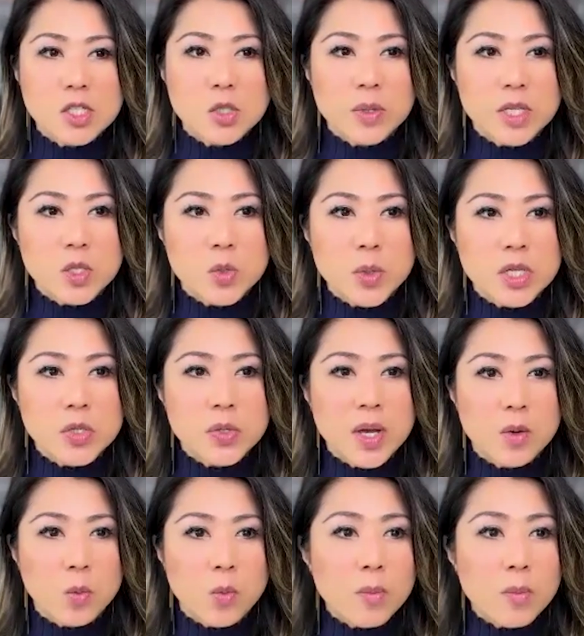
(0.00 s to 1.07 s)
2022
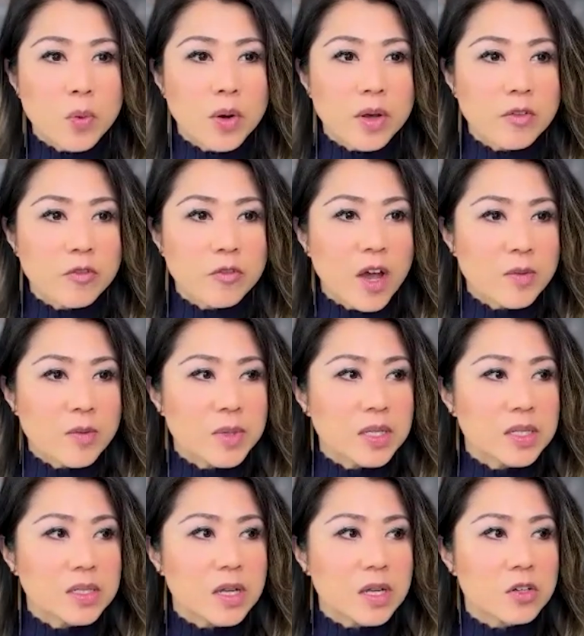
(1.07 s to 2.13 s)
at $1.5
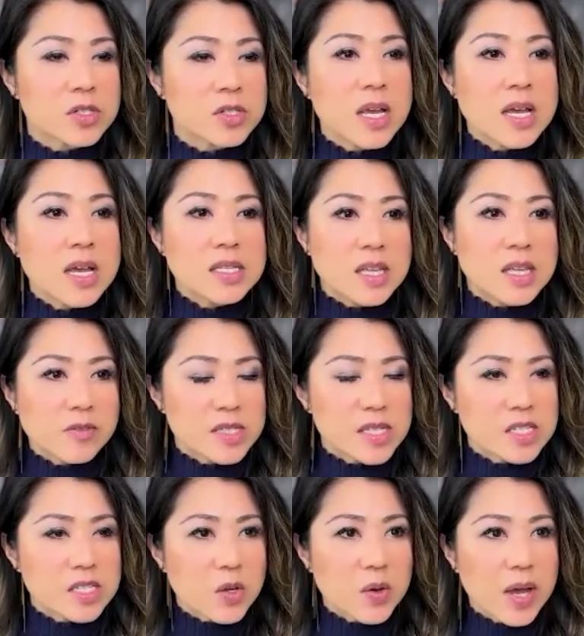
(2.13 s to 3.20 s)
million, San
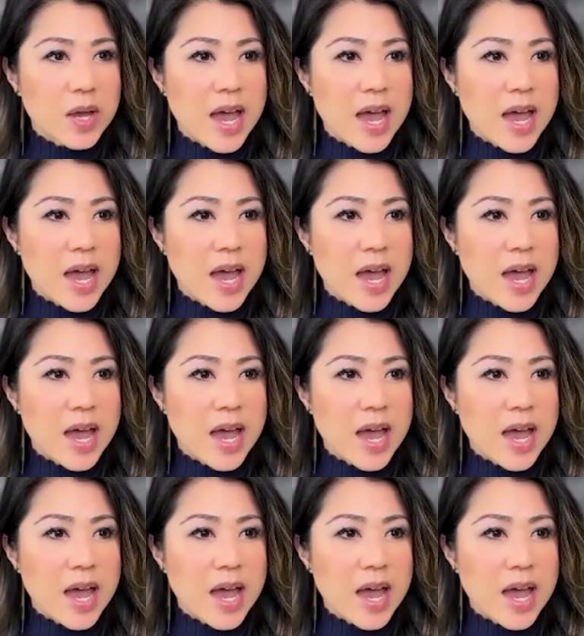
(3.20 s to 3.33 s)
Francisco